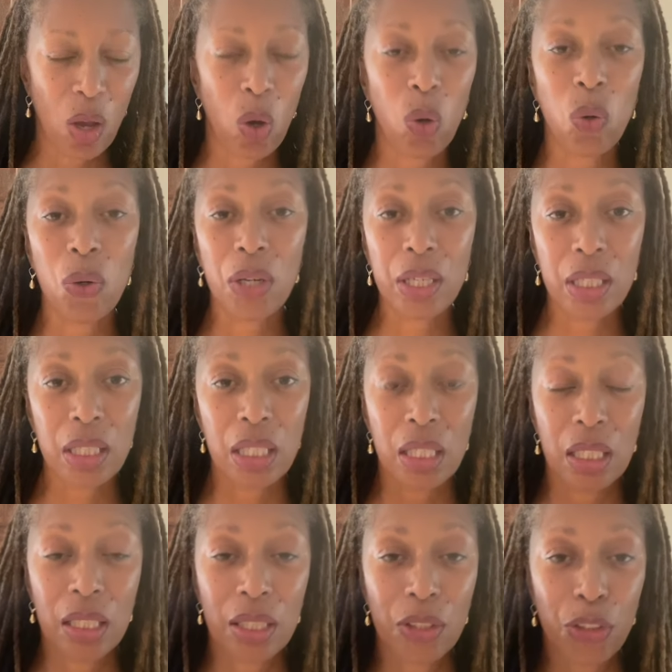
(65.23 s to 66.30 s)
Or
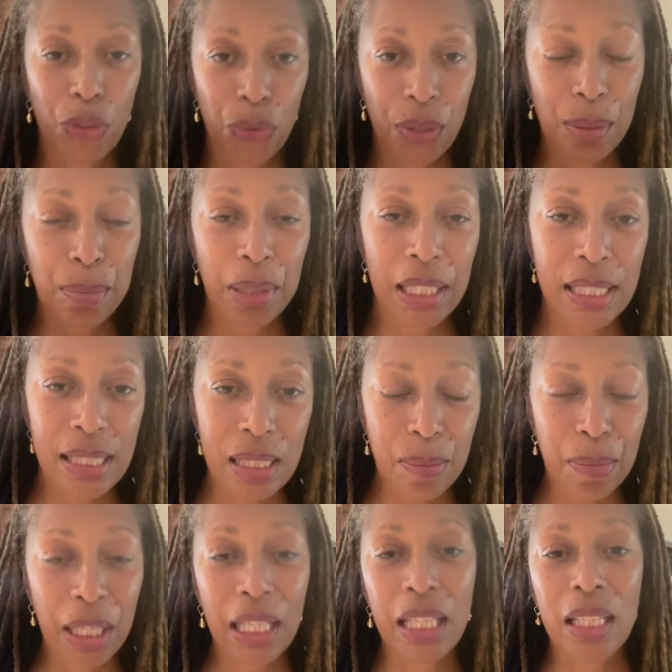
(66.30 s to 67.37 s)
you can place them
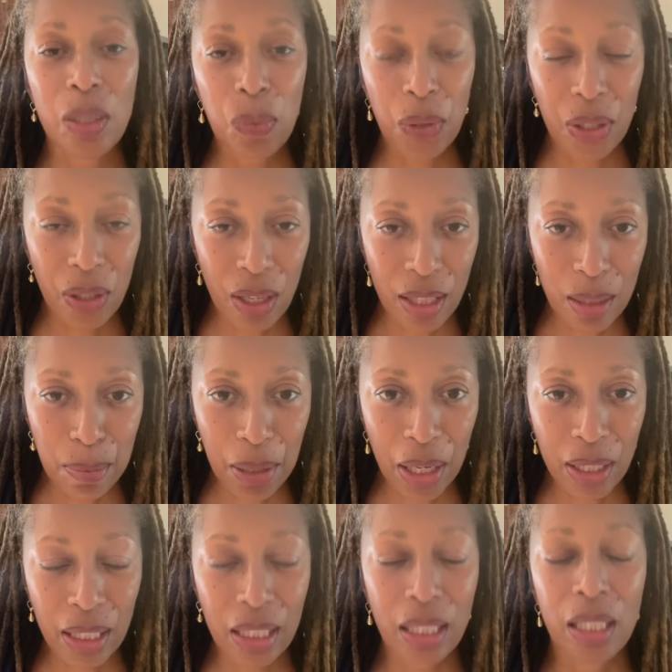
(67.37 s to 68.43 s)
anywhere on the
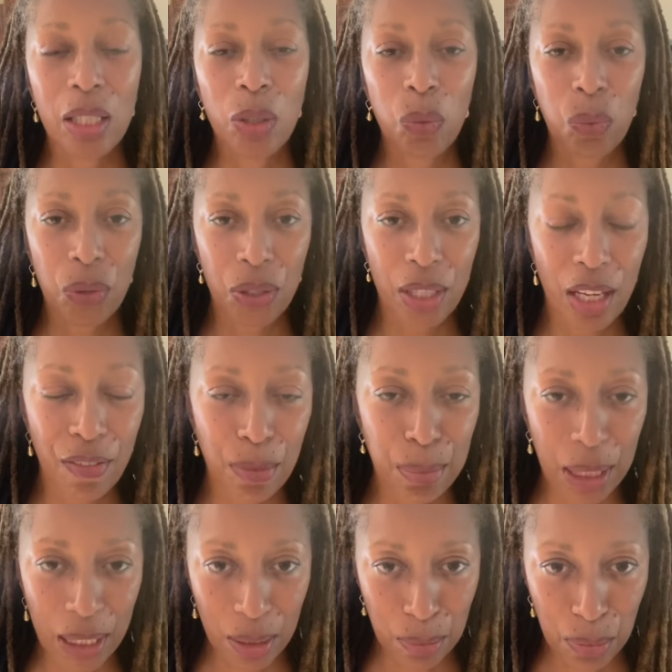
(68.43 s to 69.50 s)
body where you have a
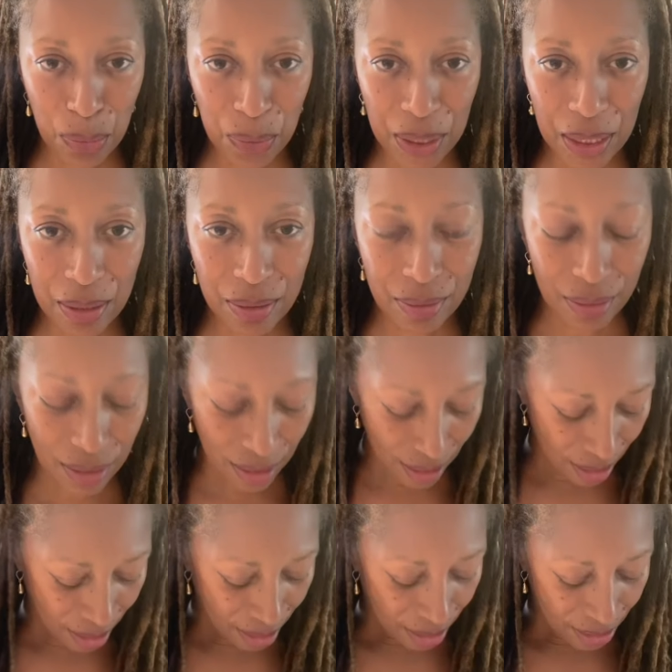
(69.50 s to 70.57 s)
pain point.
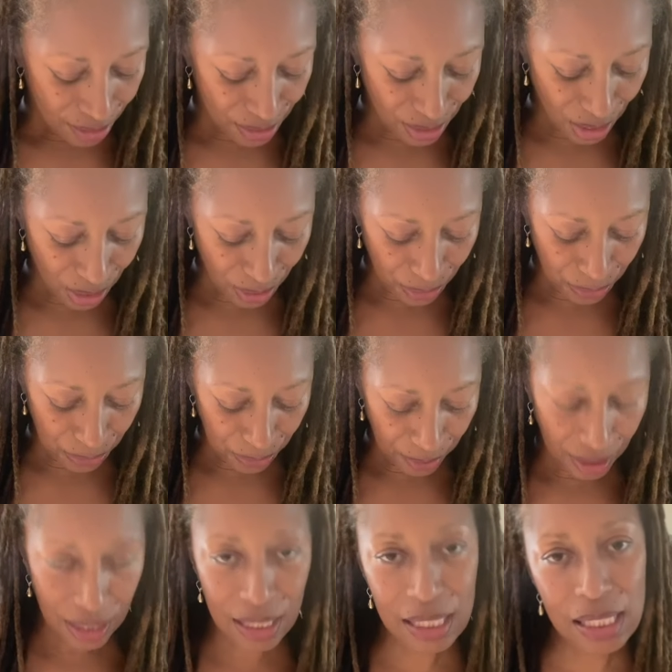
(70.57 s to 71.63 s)
So
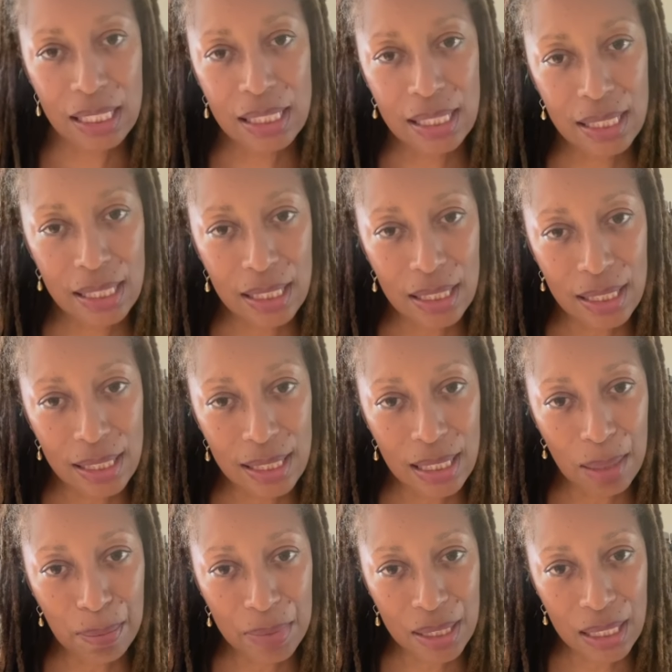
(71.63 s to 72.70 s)
these
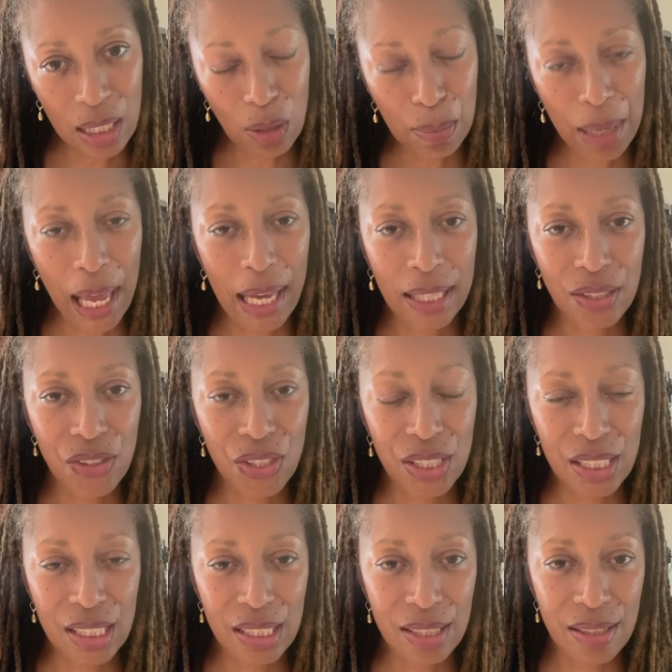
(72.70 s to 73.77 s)
stem cell
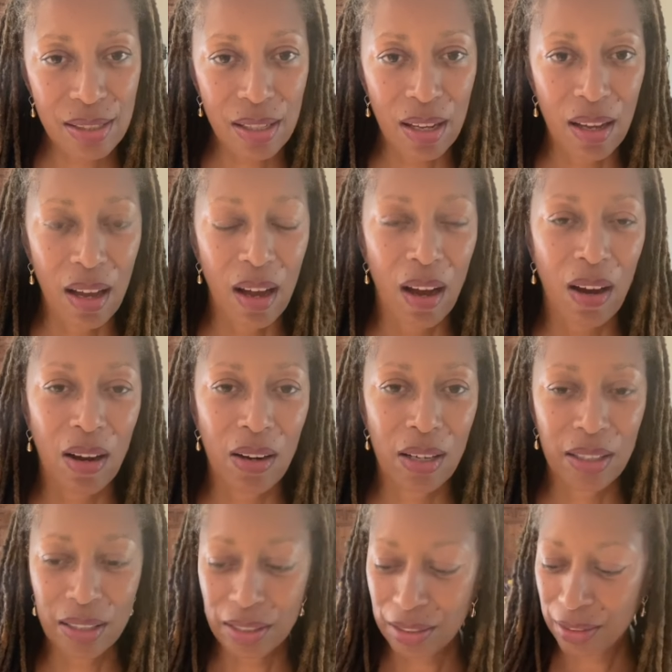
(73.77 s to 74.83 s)
patches
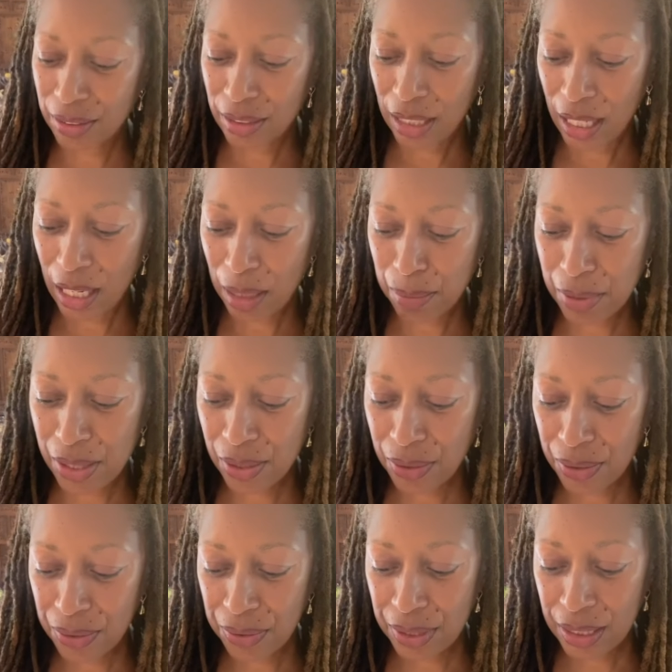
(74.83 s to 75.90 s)
are
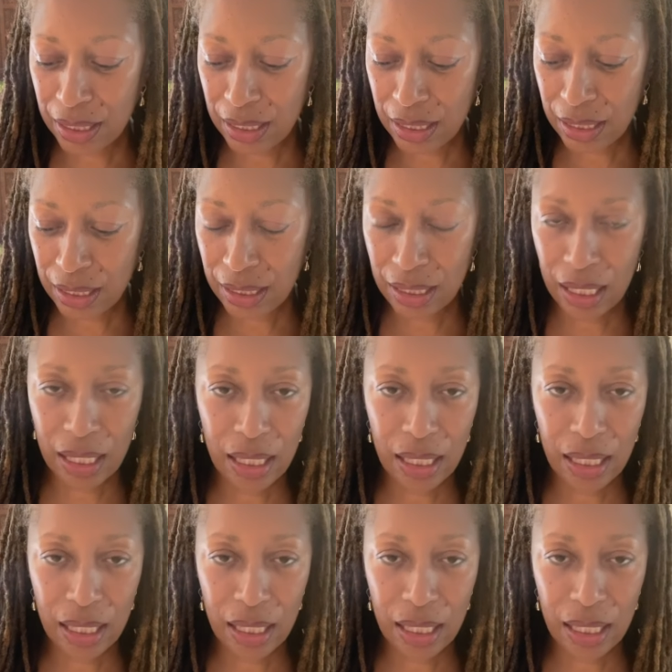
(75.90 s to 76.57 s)
absolutely